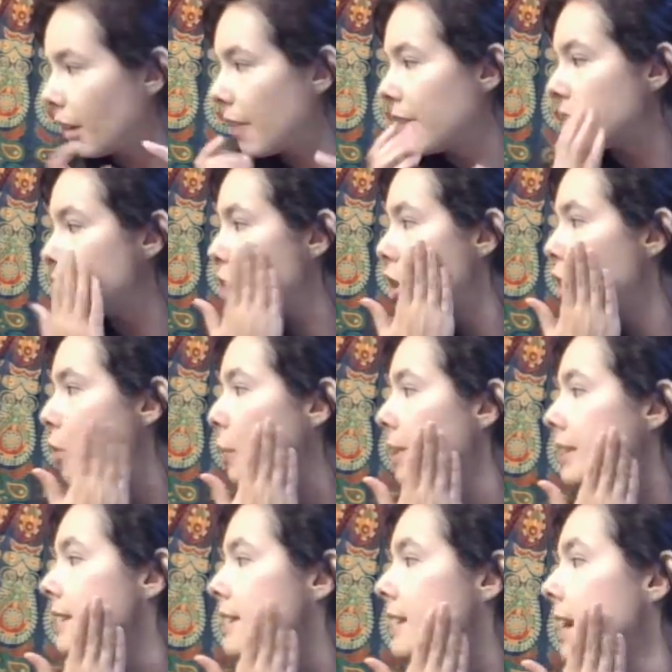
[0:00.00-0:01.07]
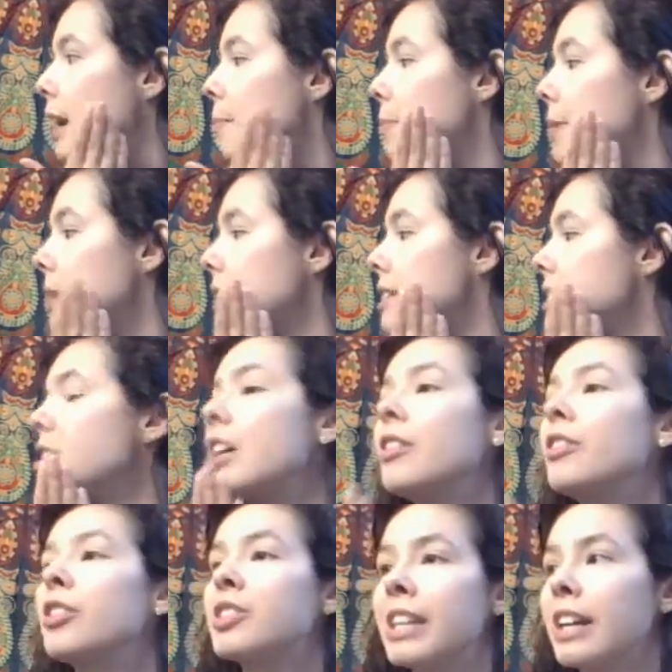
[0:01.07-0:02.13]
That's all one step. It
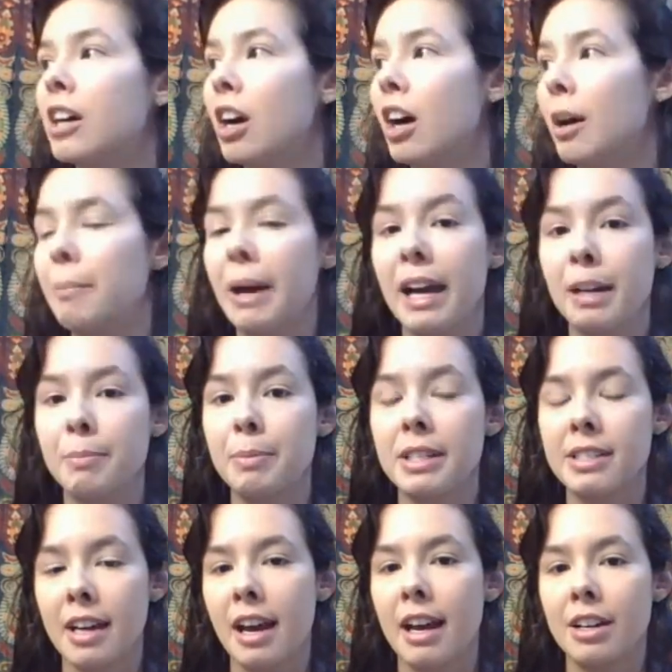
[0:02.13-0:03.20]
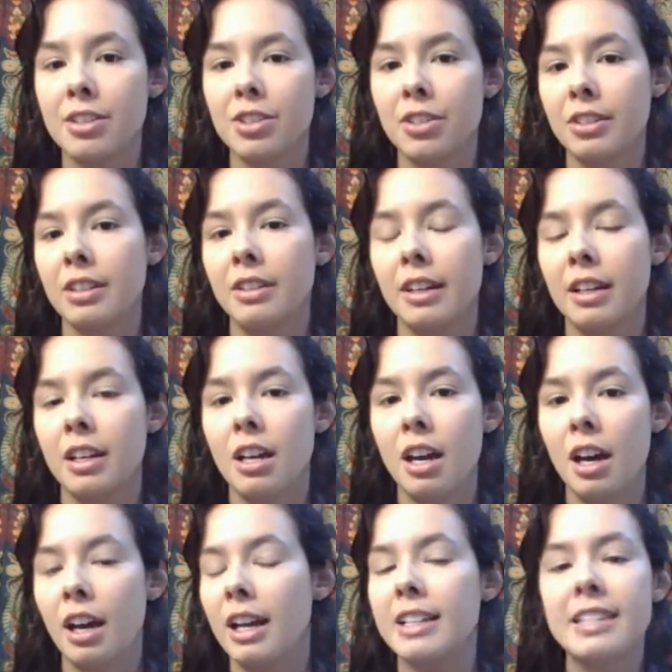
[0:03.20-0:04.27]
looks like a compact, but it's actually like,
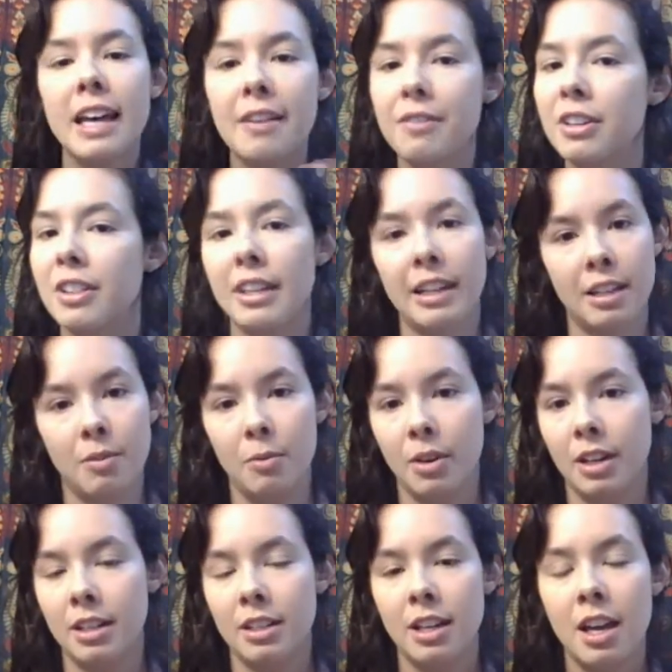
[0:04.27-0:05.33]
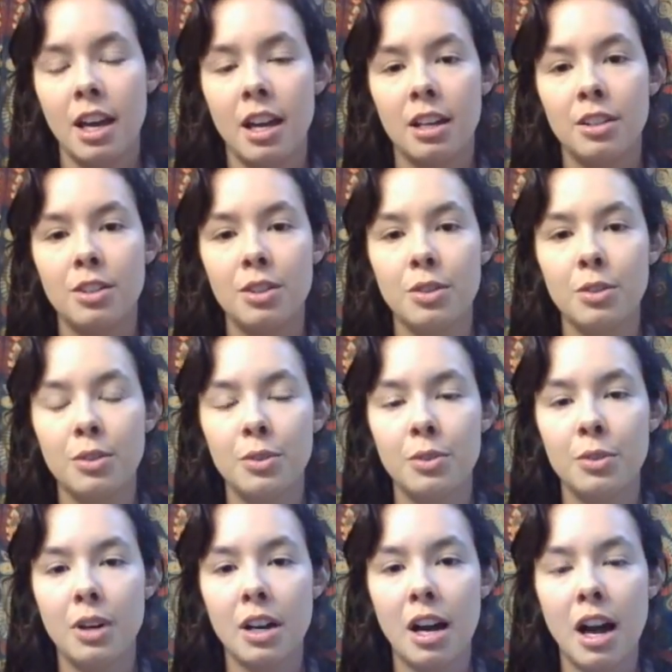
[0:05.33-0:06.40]
it's everything in one.
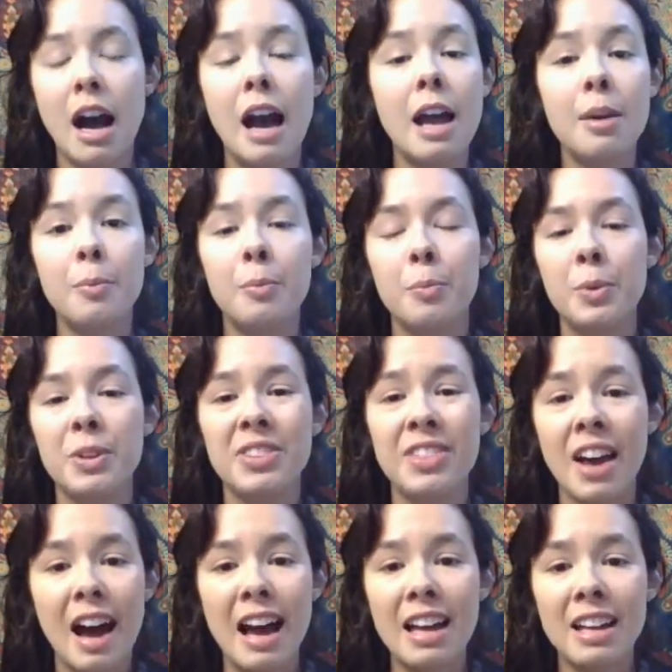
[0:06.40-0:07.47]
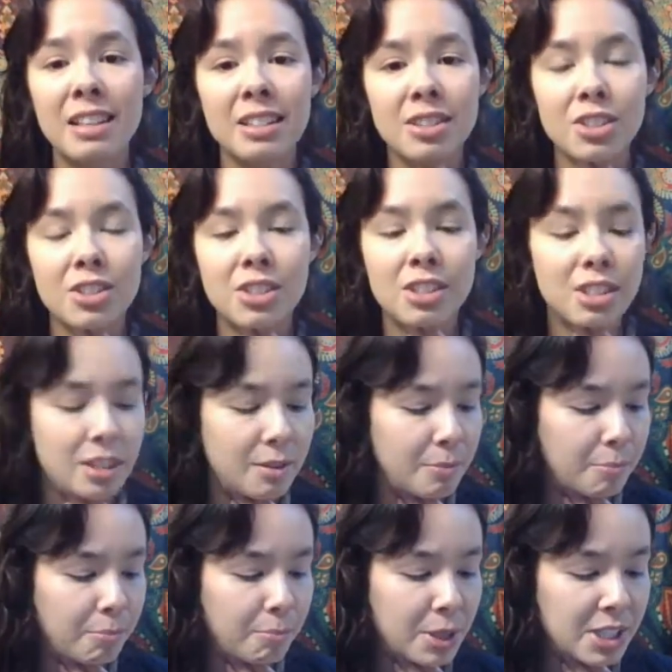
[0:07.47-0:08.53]
With that, just
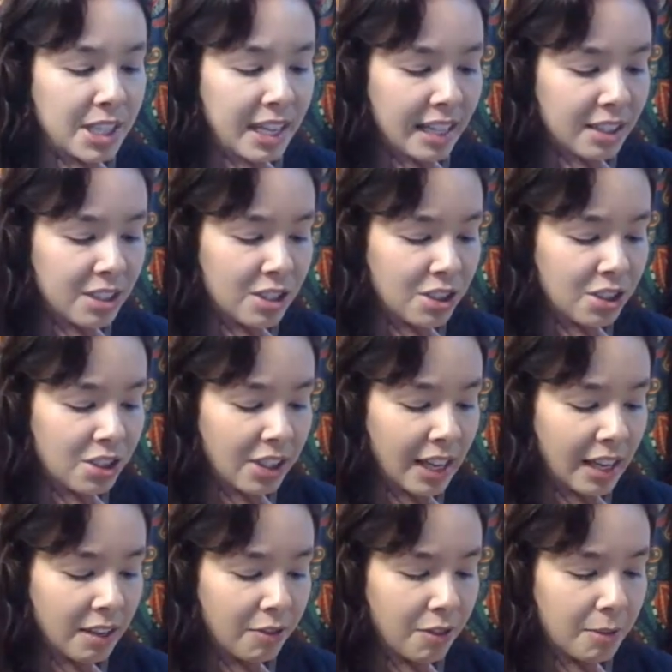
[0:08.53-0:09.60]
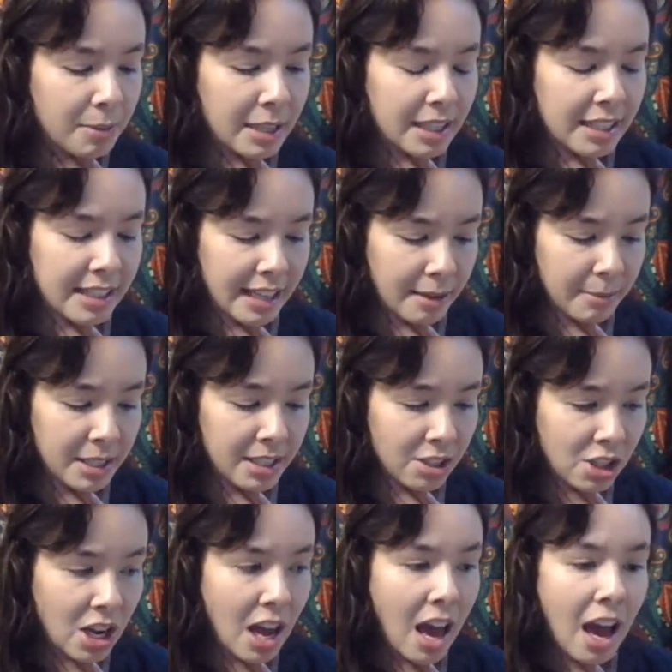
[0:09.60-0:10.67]
to protect your skin from any
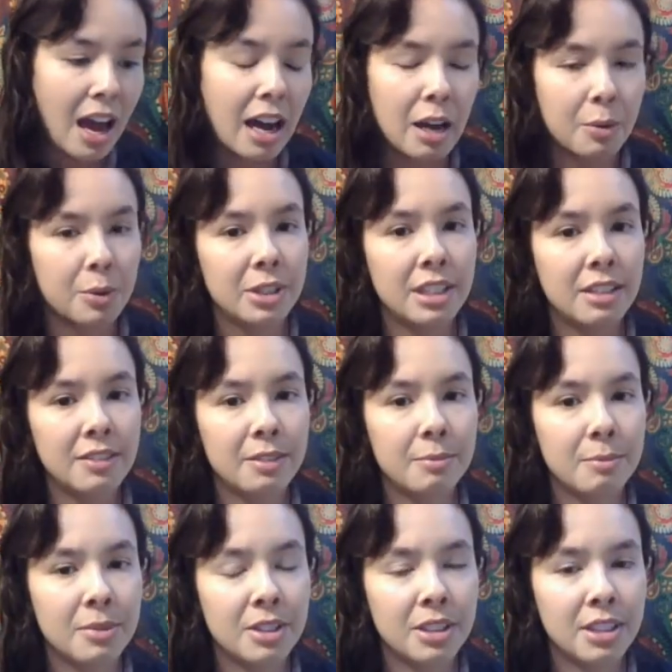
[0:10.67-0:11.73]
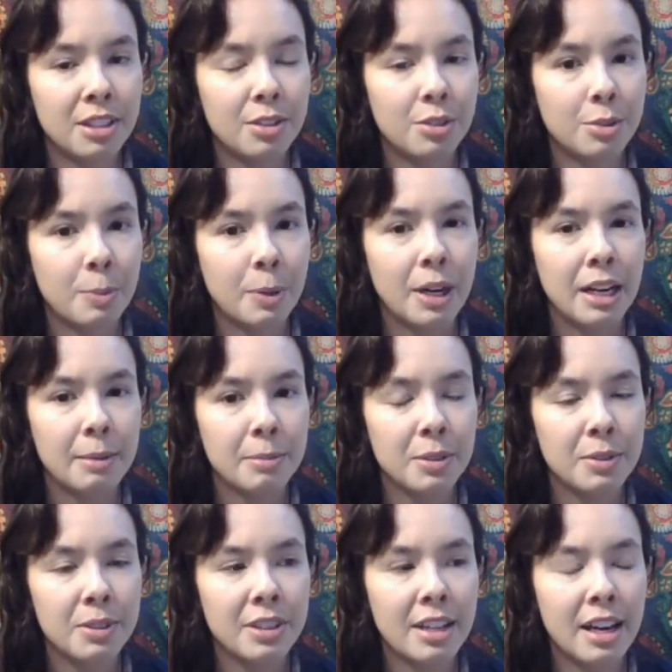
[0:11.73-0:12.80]
damage, I wouldn't even really use
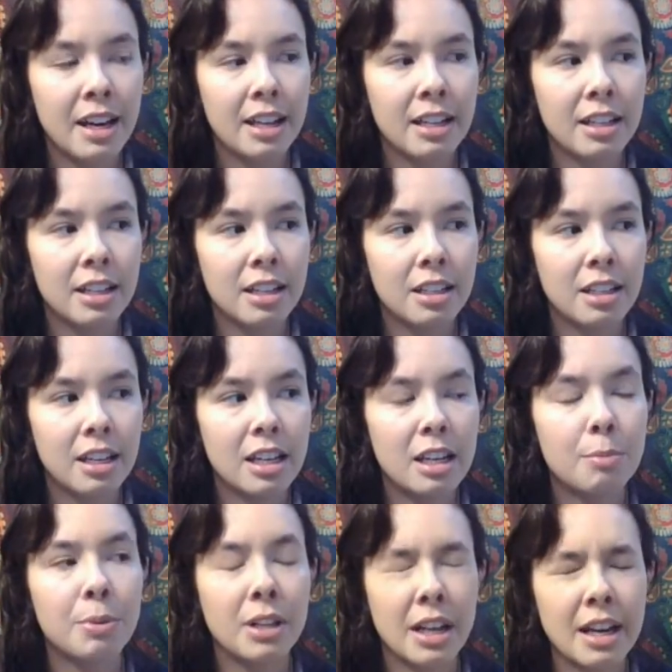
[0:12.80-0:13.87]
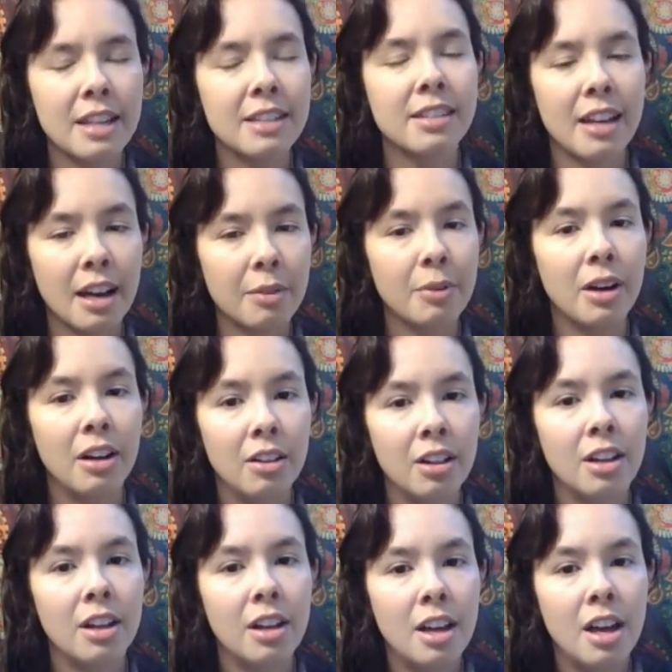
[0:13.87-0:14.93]
primer with that. It applies that well.
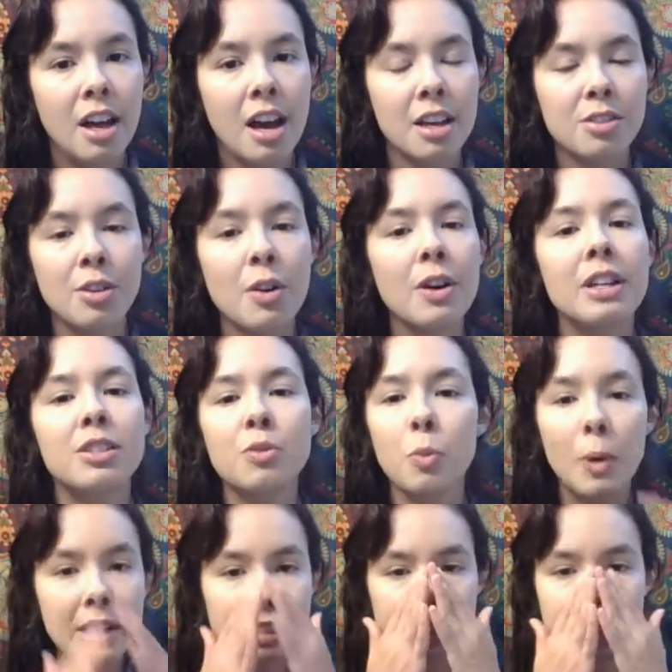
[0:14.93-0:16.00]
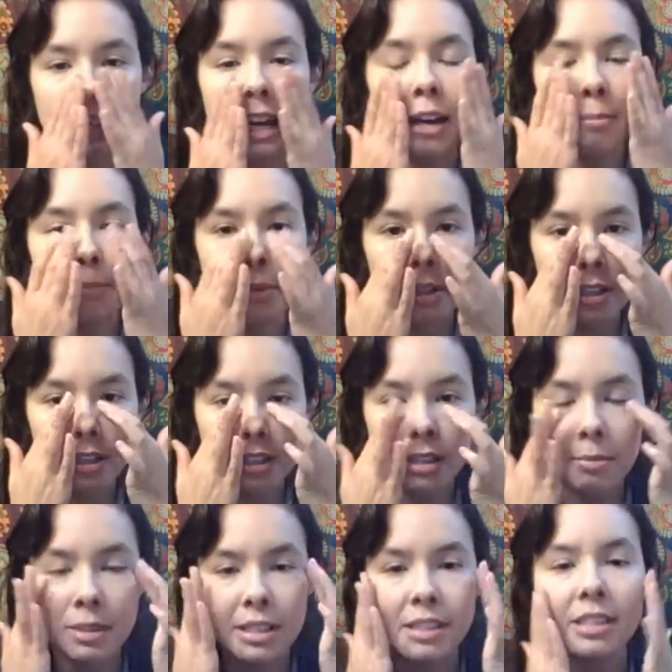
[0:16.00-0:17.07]
So it's one step,
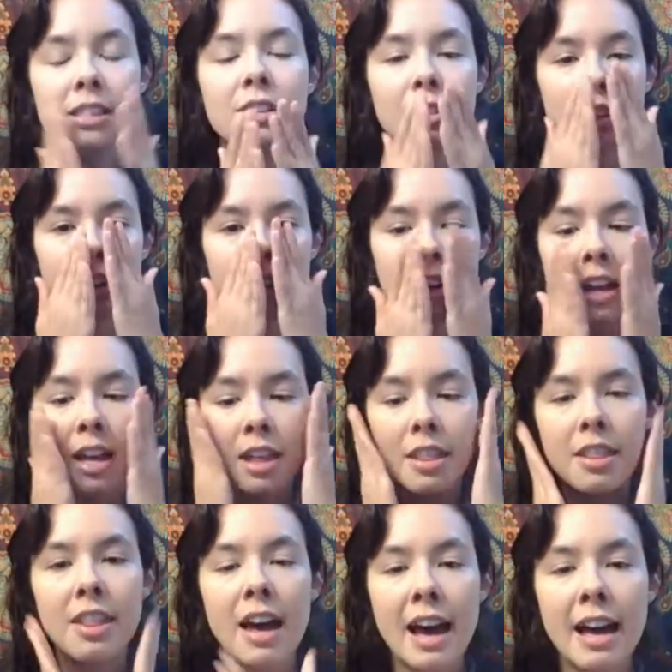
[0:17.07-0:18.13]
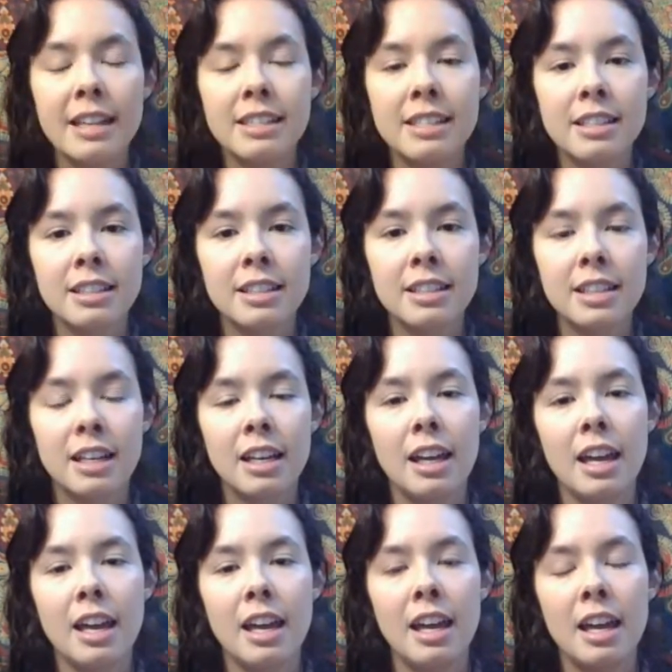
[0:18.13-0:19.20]
some concealer, that,
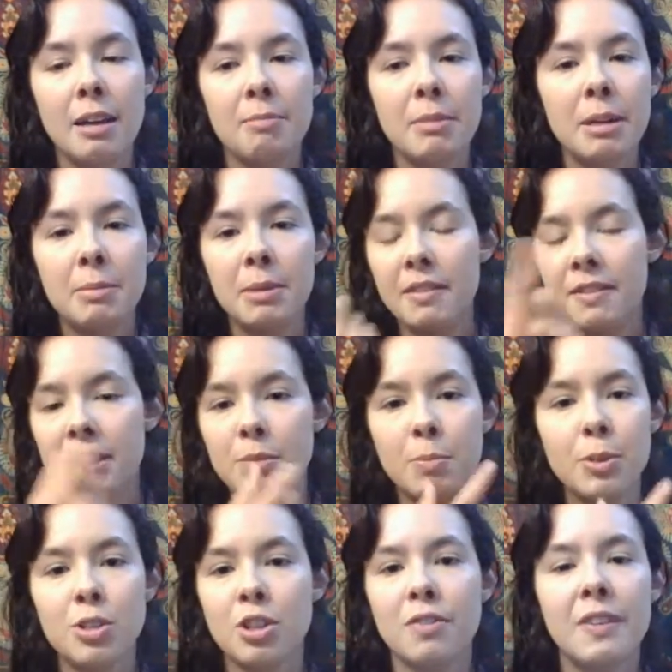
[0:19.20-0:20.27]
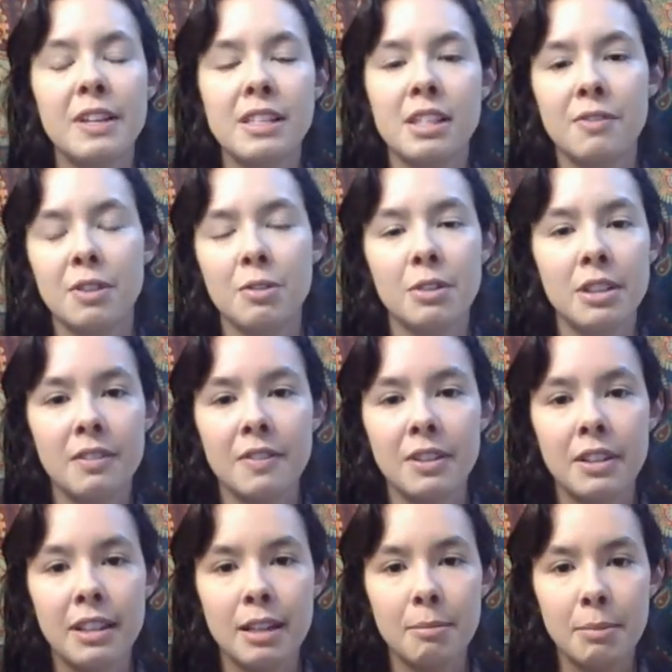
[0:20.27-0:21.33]
and maybe even spritz your face if you're really
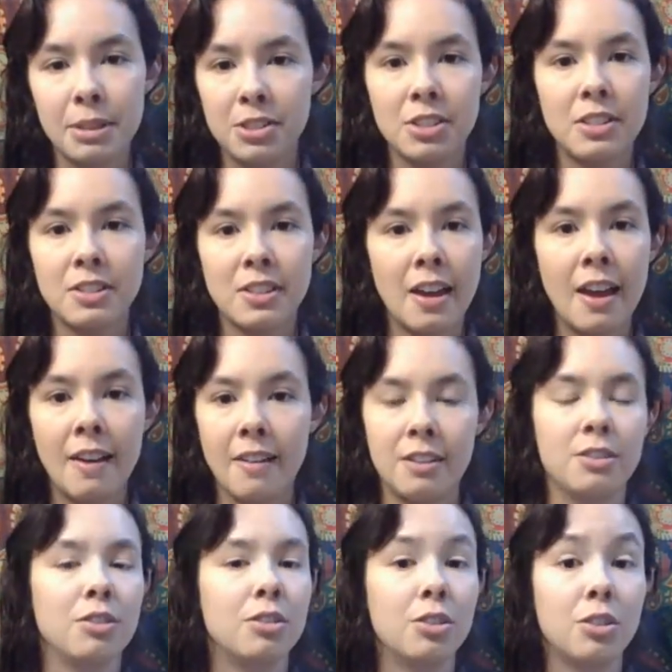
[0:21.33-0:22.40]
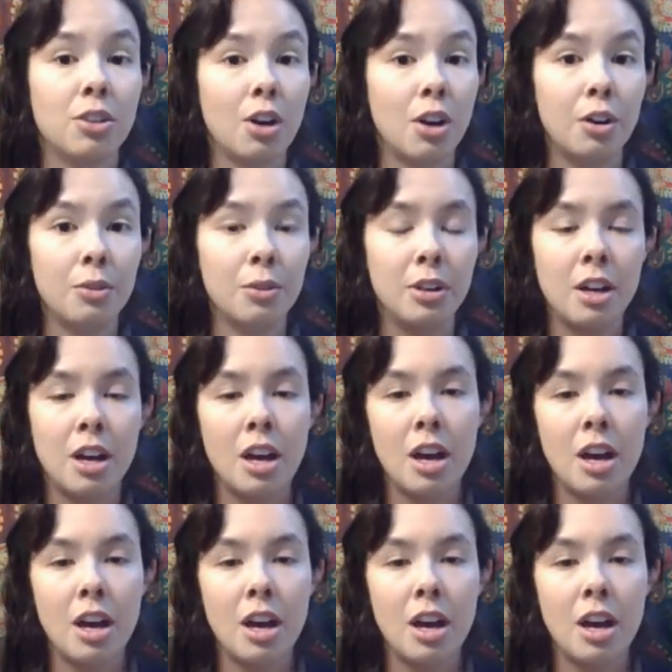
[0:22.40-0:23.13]
feeling ambitious, and go.